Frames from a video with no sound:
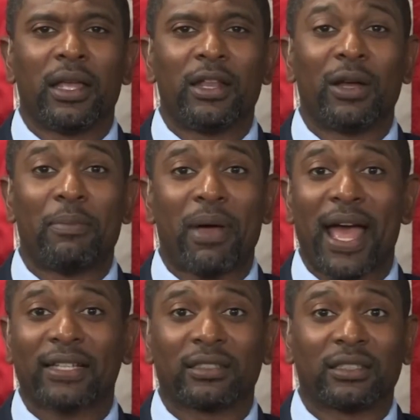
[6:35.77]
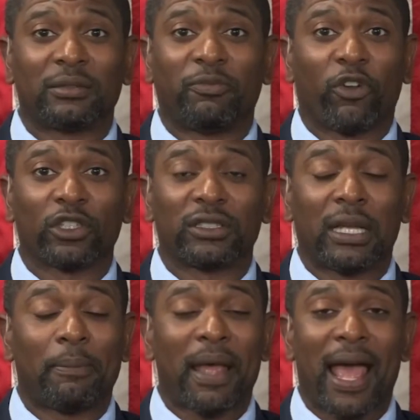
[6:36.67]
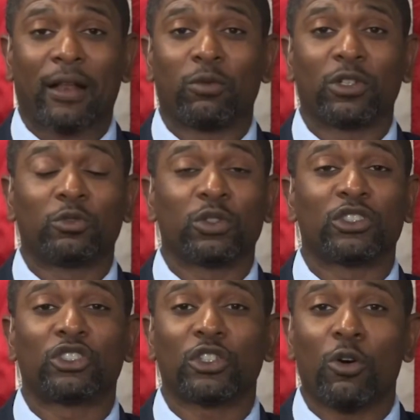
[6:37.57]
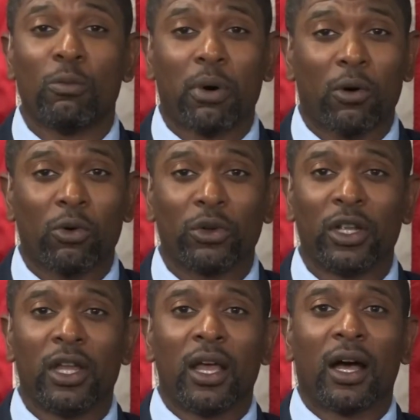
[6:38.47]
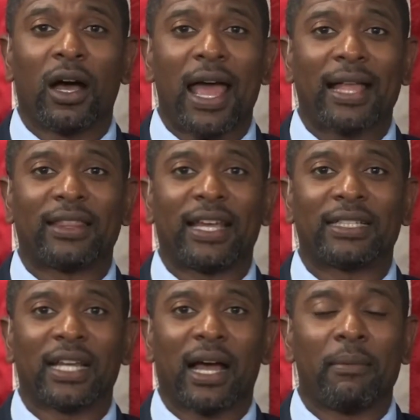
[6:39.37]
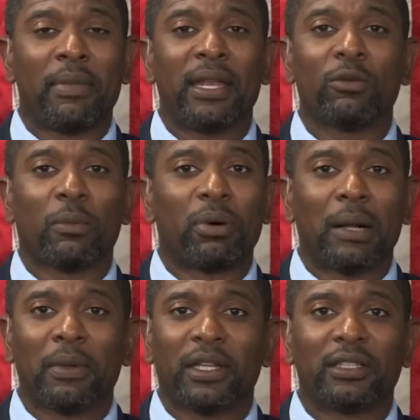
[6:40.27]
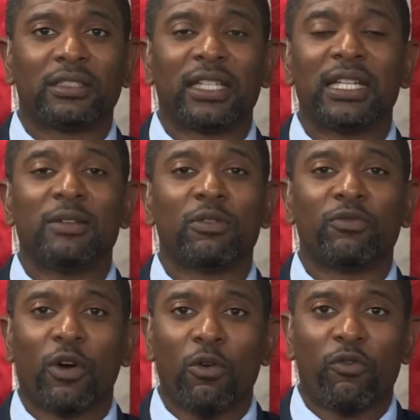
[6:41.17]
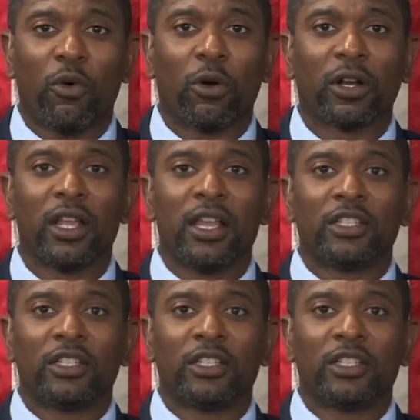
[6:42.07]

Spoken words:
You know, he passed the First Step Act, which was so bold at that time. Many Republicans didn't even vote for it.